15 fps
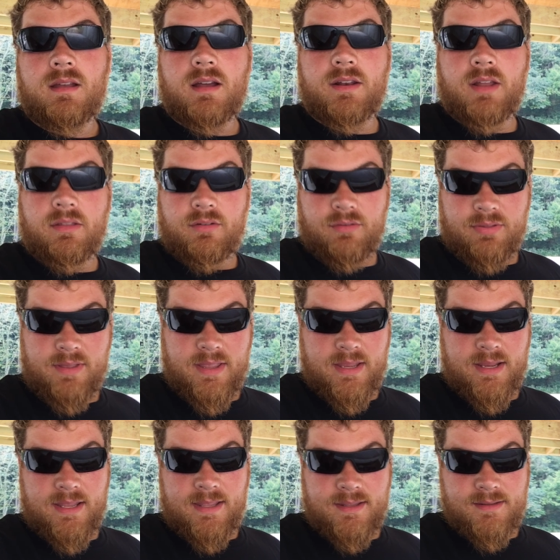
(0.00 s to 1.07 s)
Another
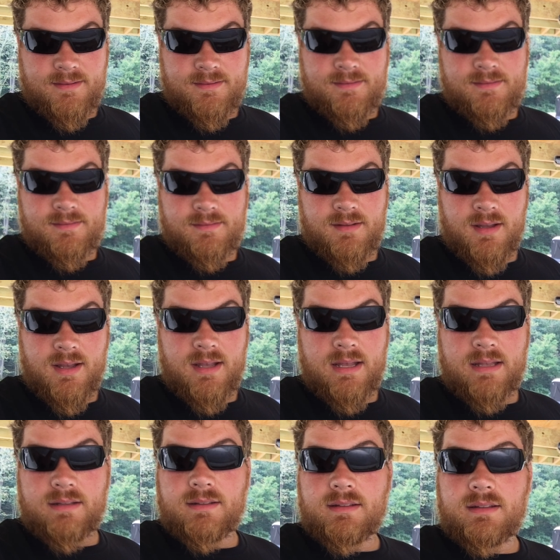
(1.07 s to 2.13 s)
thing is uh,
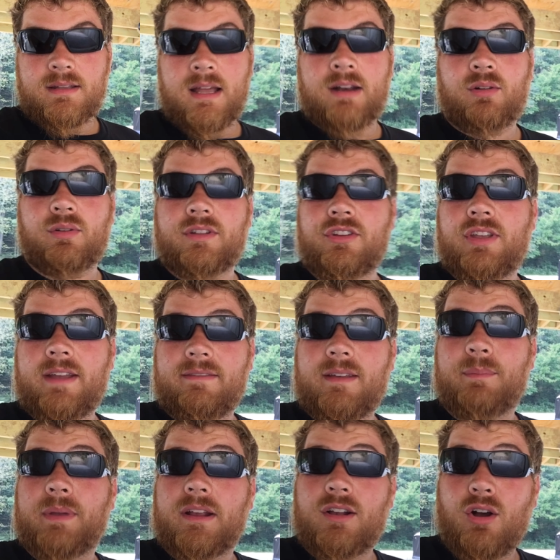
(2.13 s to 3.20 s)
not only do you have
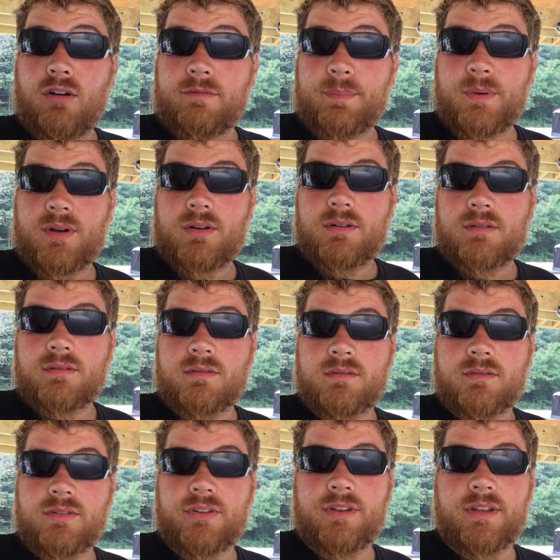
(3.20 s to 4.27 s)
that big golf ball,
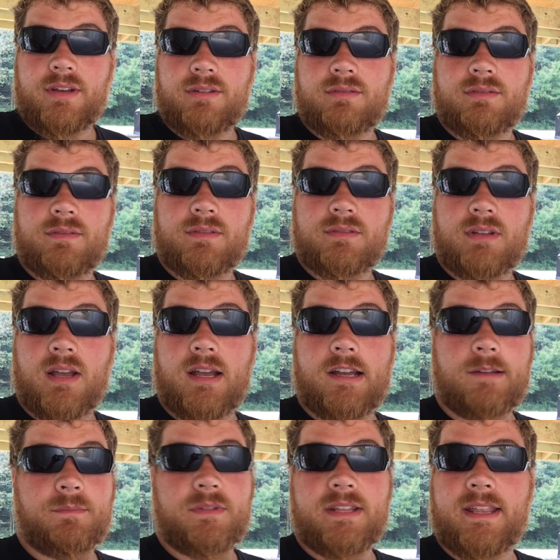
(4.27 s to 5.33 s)
you know,
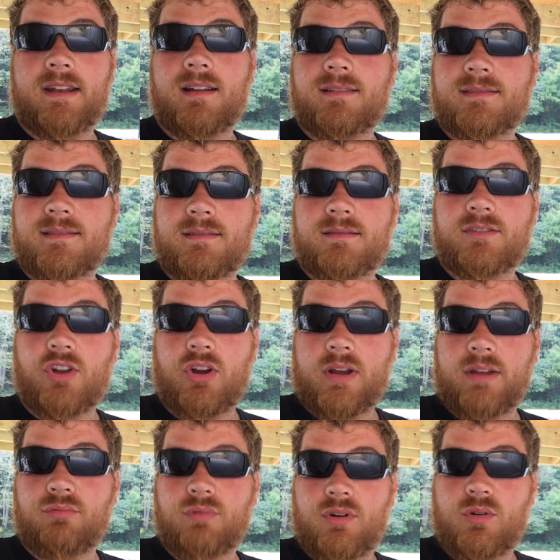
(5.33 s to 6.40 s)
um, to get on
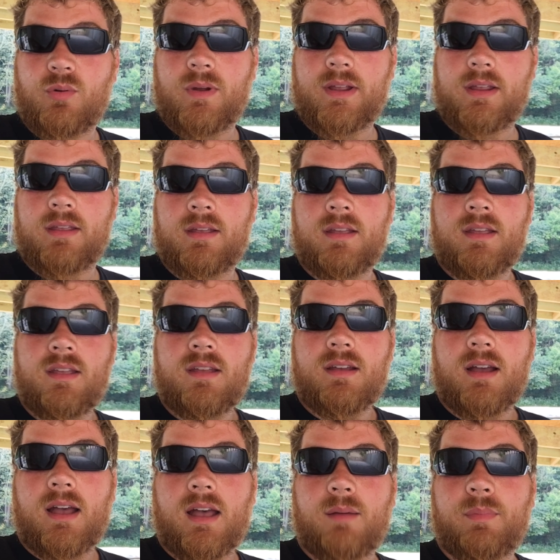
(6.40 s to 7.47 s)
target real quick,
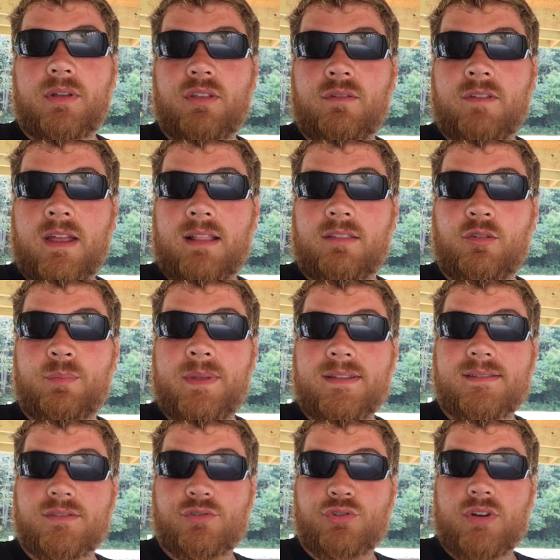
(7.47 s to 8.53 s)
uh, but you've got a little
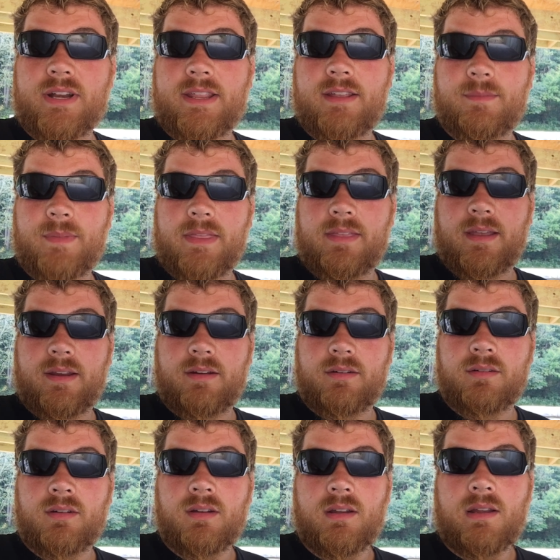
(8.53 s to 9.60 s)
piece of tritium in there.
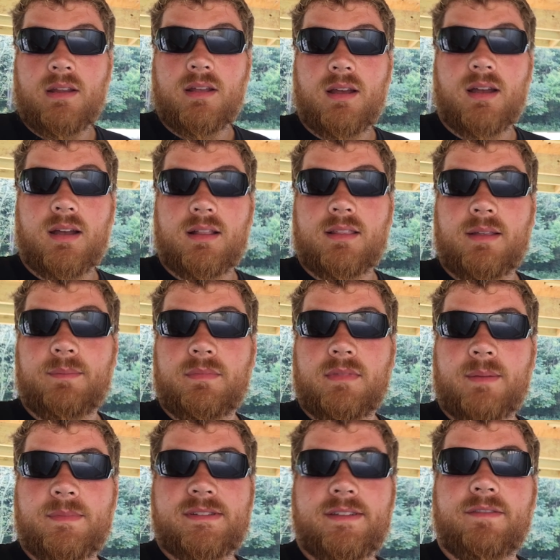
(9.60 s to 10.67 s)
Uh, let,
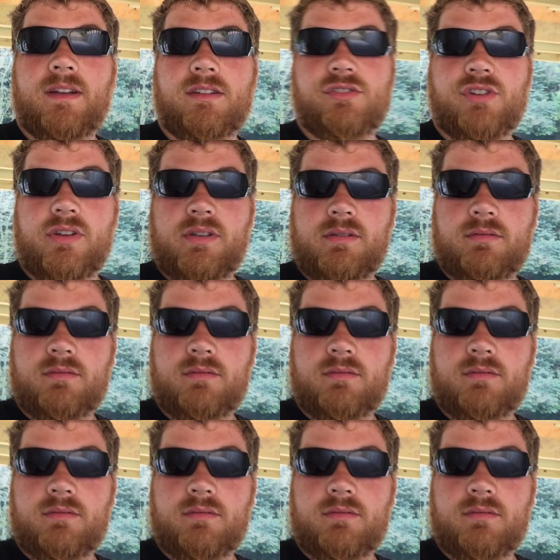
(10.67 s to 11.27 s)
let me see if I can show you.